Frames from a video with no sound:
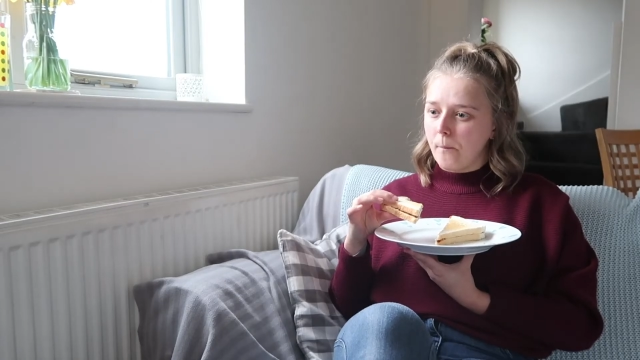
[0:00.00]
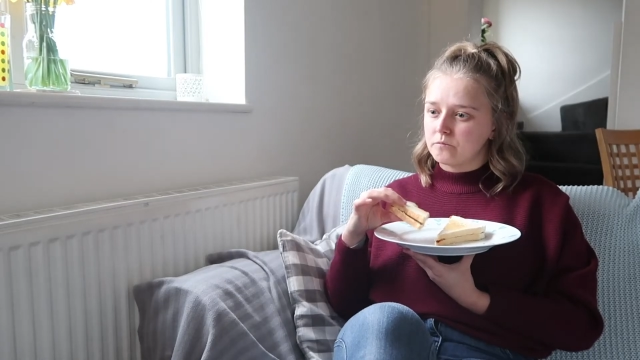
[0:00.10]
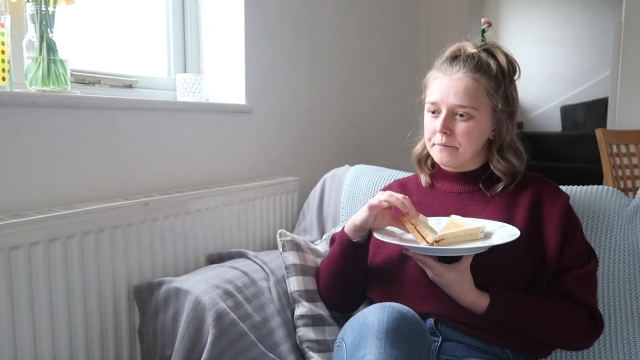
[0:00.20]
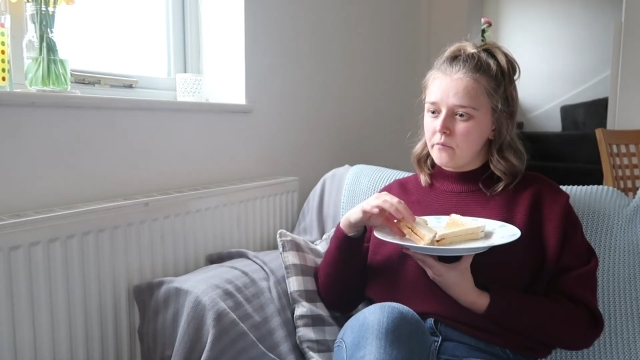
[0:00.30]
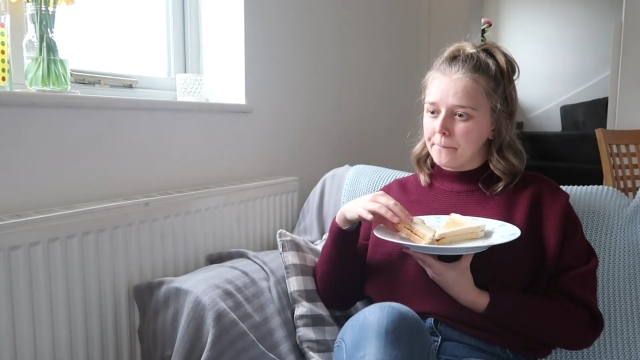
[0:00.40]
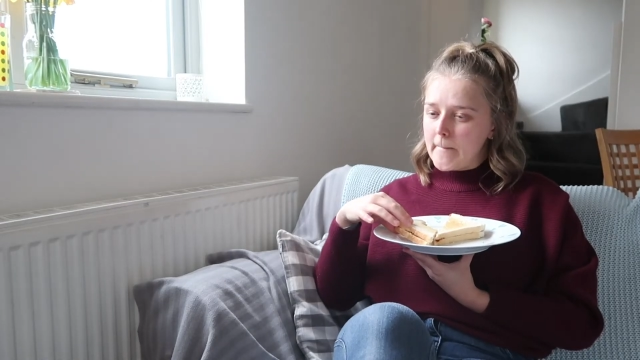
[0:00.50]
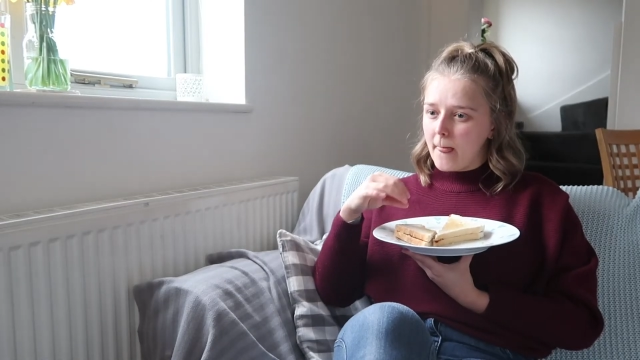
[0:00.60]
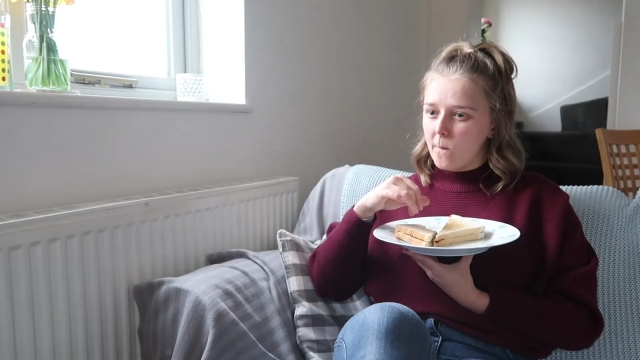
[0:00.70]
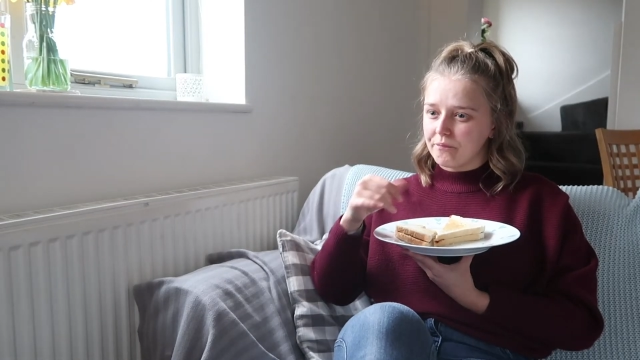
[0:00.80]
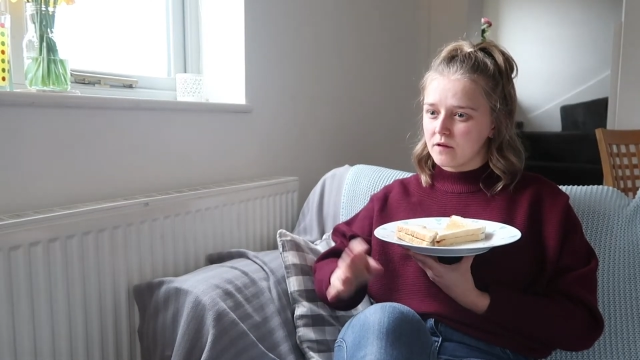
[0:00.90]
or
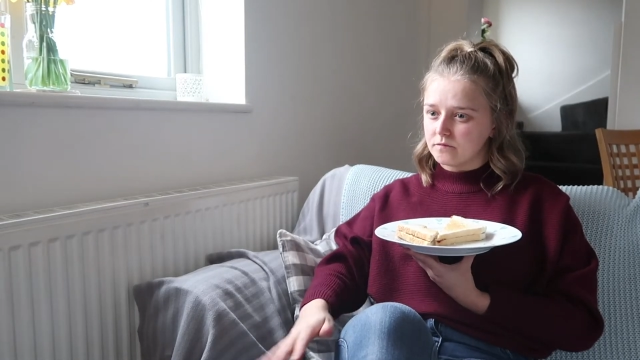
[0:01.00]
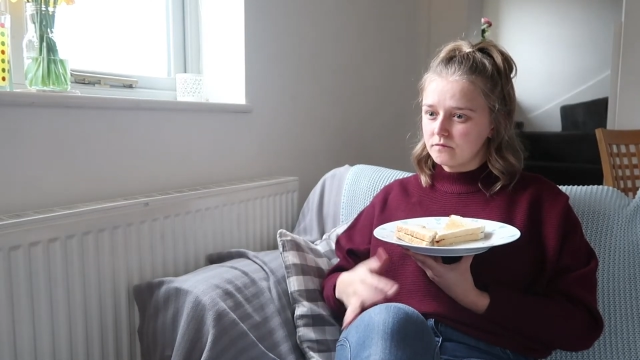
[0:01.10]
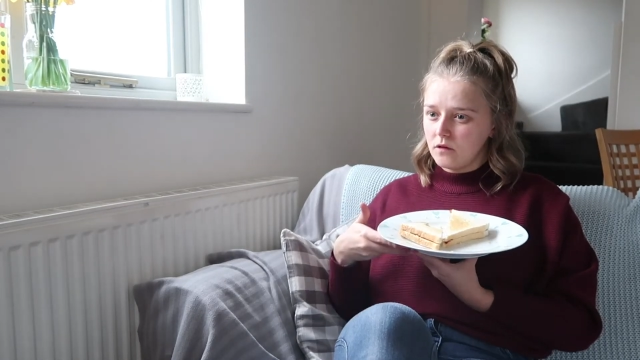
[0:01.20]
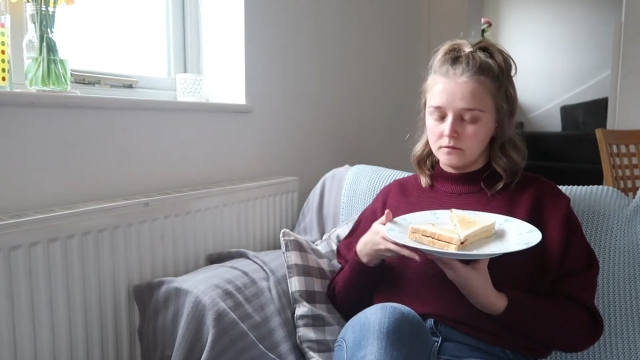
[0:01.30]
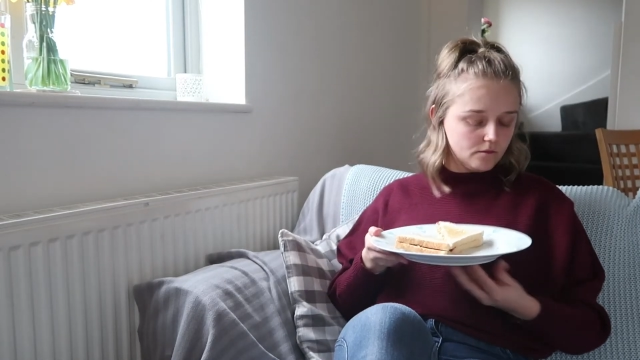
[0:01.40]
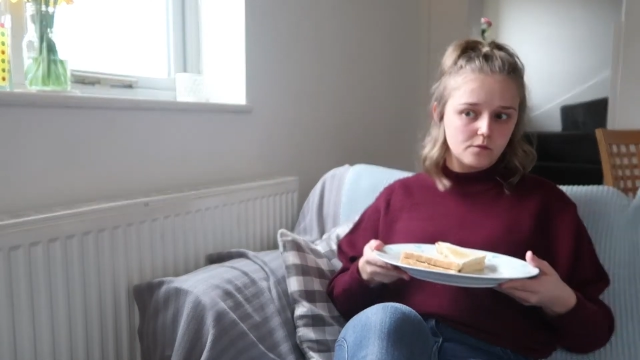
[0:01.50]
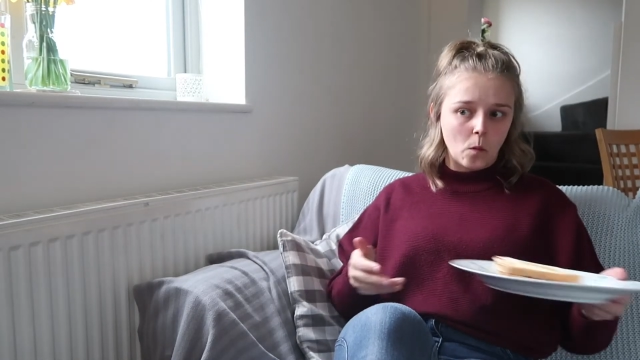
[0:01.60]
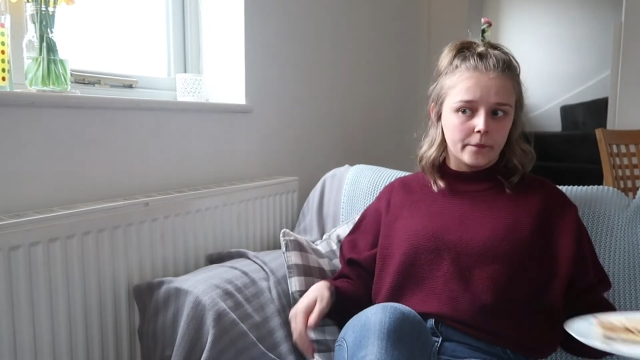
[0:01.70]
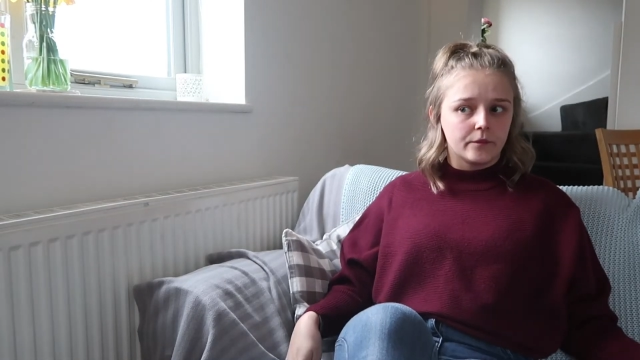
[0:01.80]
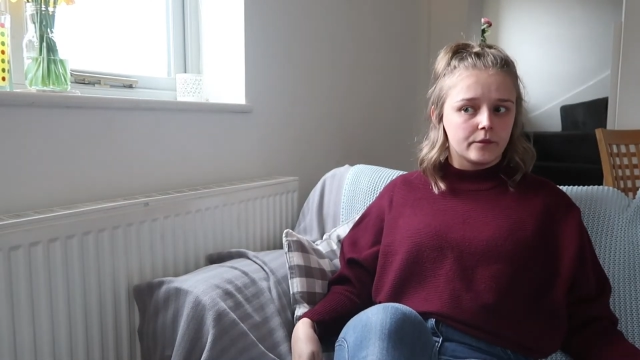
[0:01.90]
stop and check social
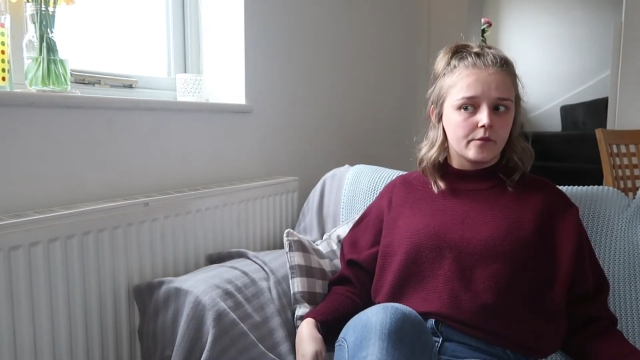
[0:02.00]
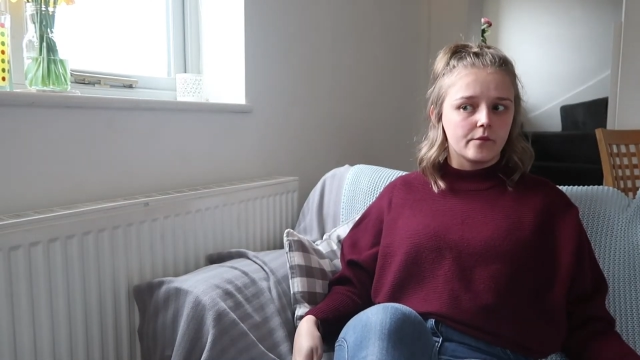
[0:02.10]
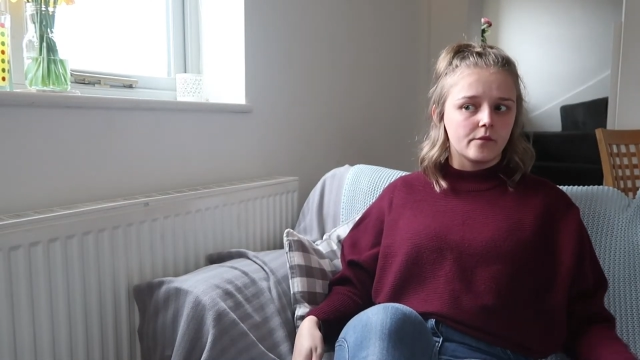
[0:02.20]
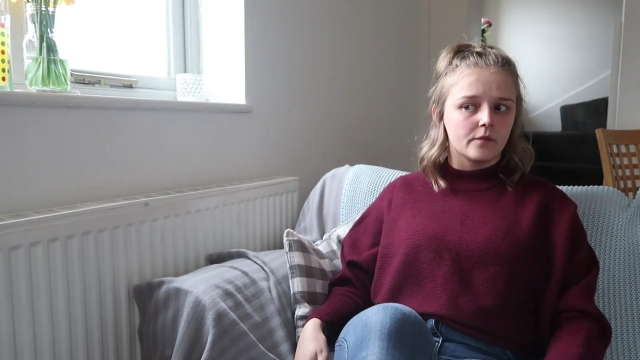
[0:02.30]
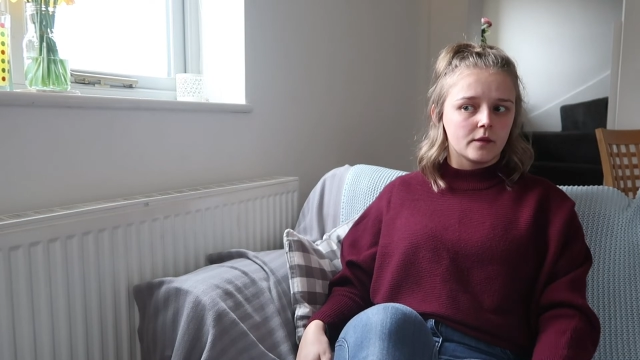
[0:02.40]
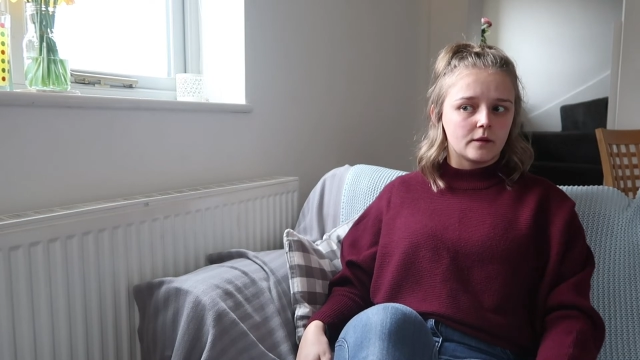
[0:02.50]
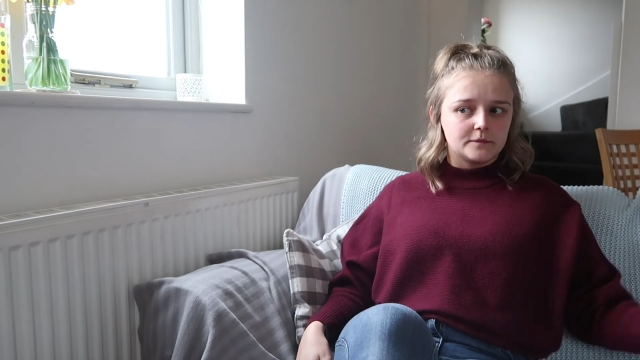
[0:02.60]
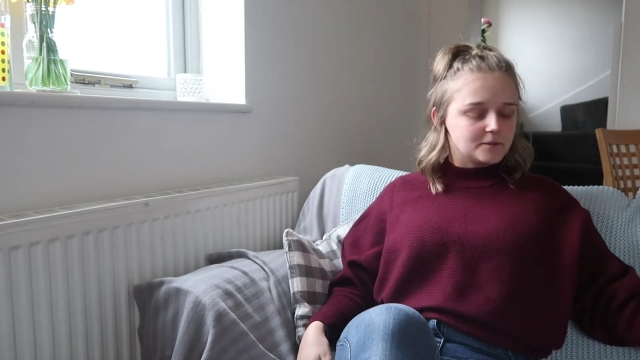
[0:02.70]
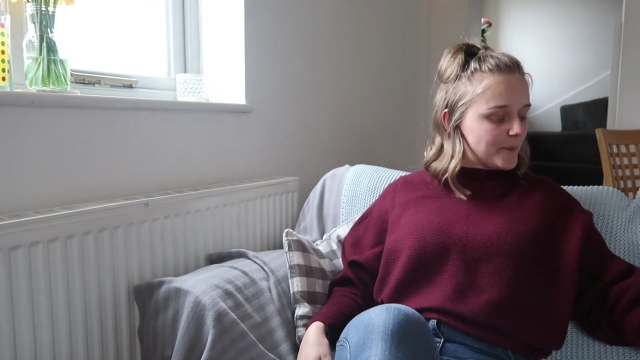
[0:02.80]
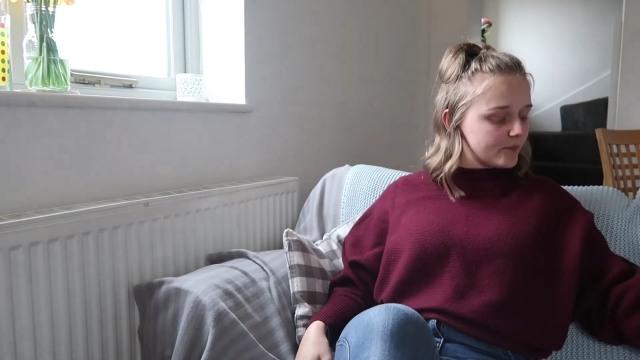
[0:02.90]
media for a little bit. You
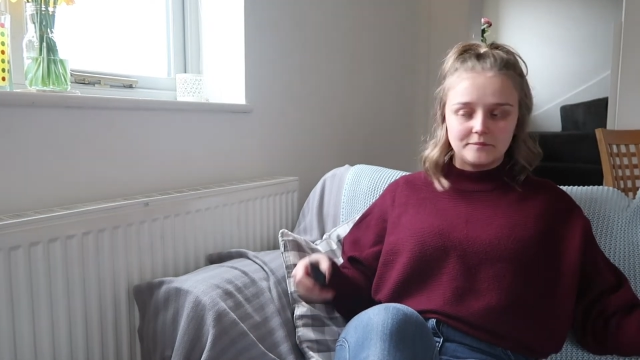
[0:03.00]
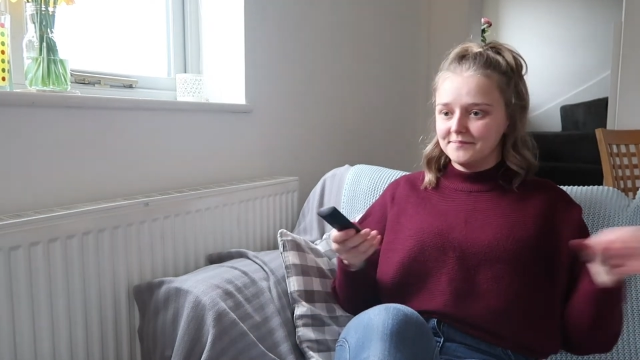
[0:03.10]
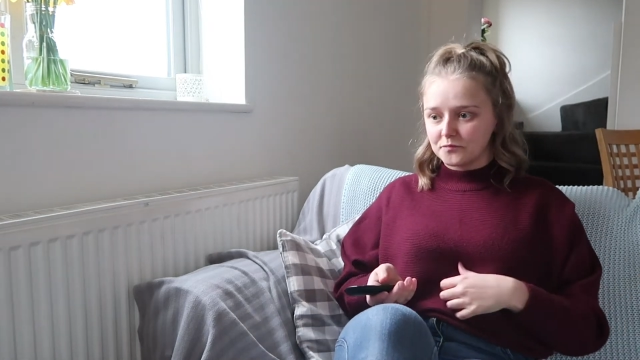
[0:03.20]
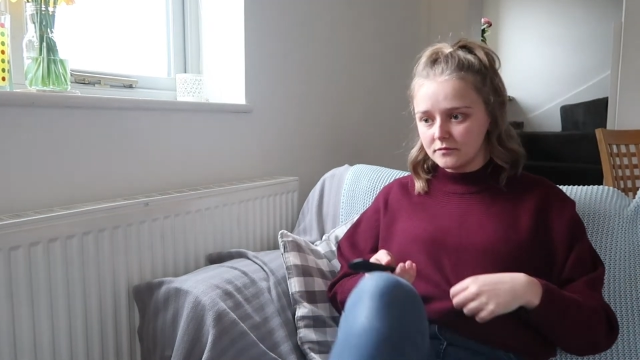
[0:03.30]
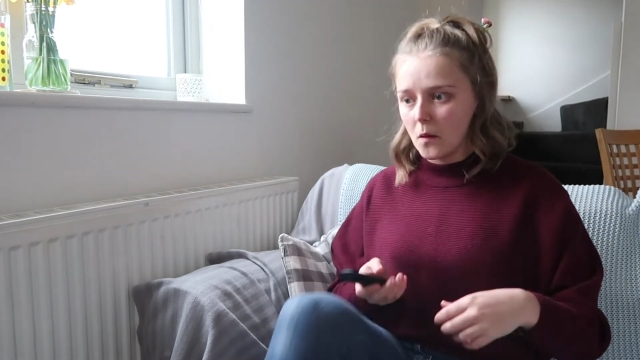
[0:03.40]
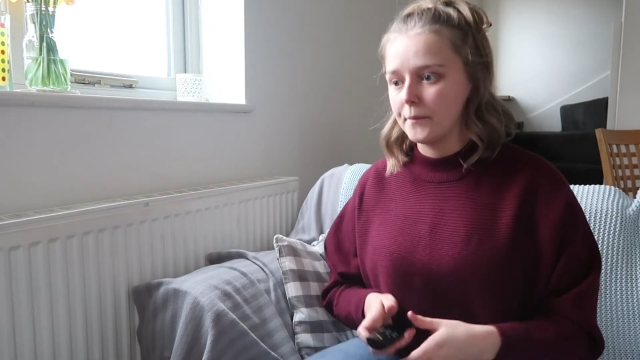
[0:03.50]
might want to sit back on the